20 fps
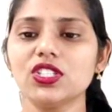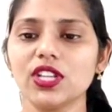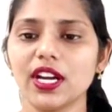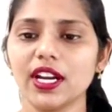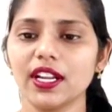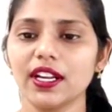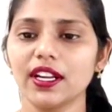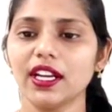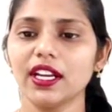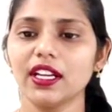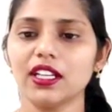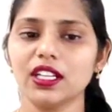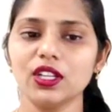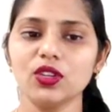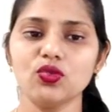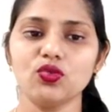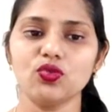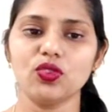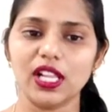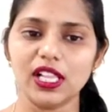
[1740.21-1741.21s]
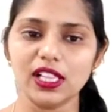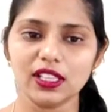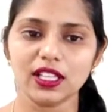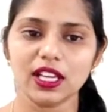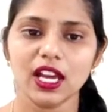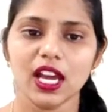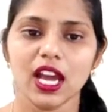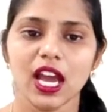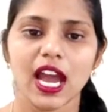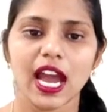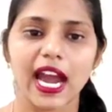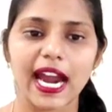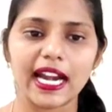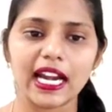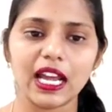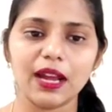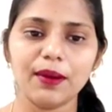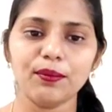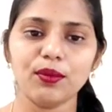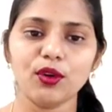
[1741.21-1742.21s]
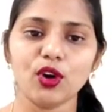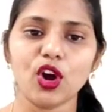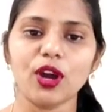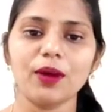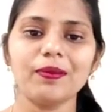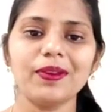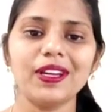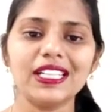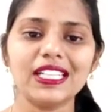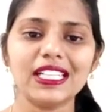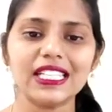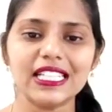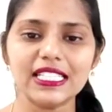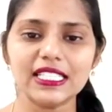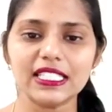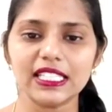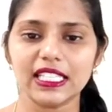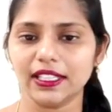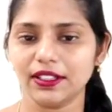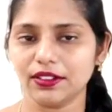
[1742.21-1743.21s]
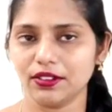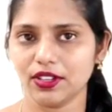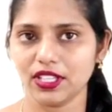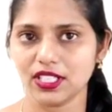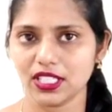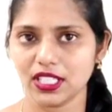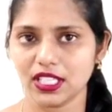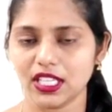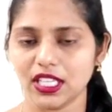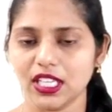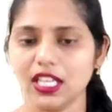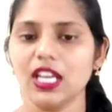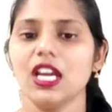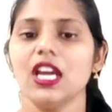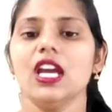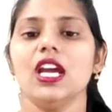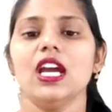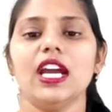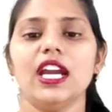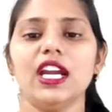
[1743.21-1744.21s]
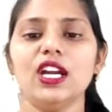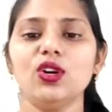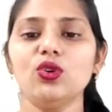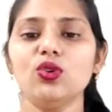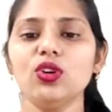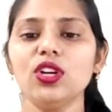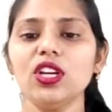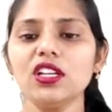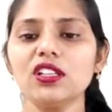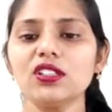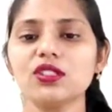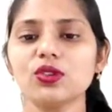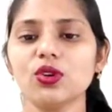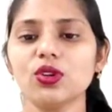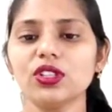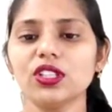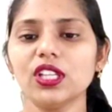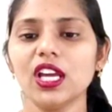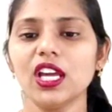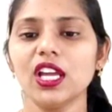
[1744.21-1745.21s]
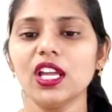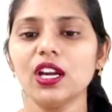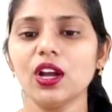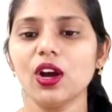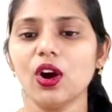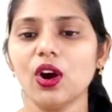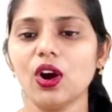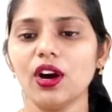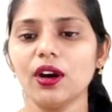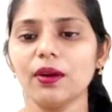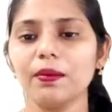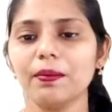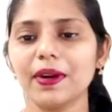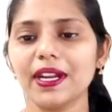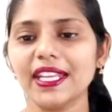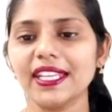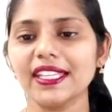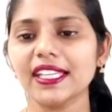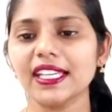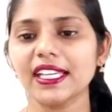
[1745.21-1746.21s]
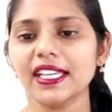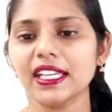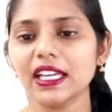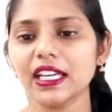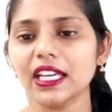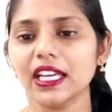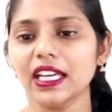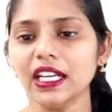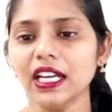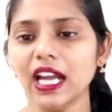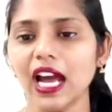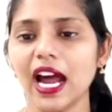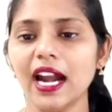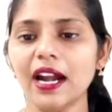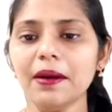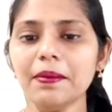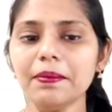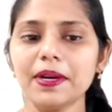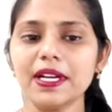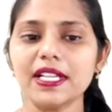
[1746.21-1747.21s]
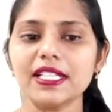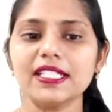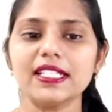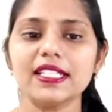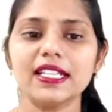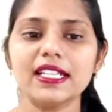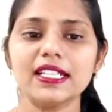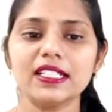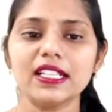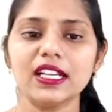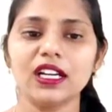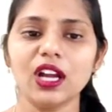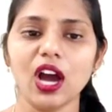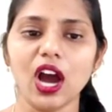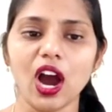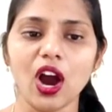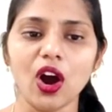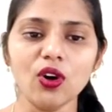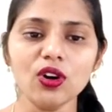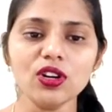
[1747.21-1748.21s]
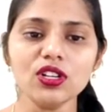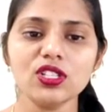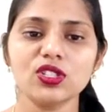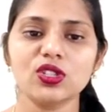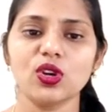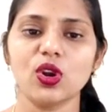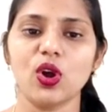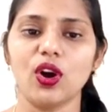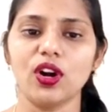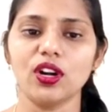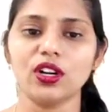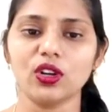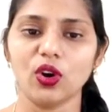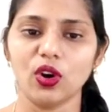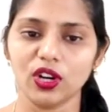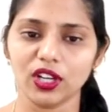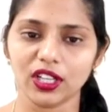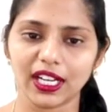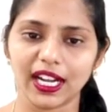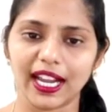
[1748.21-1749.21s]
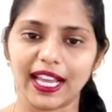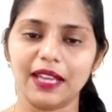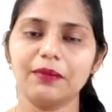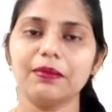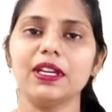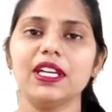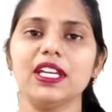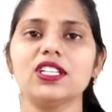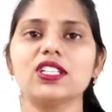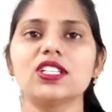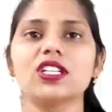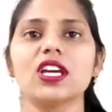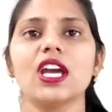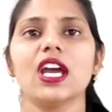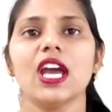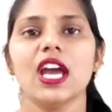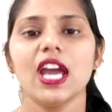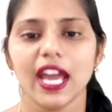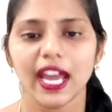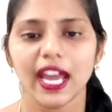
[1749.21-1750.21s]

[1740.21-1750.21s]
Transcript: is generating wealth and employment is increasing. In doing so, they are bringing in unprecedented onslaught on climate,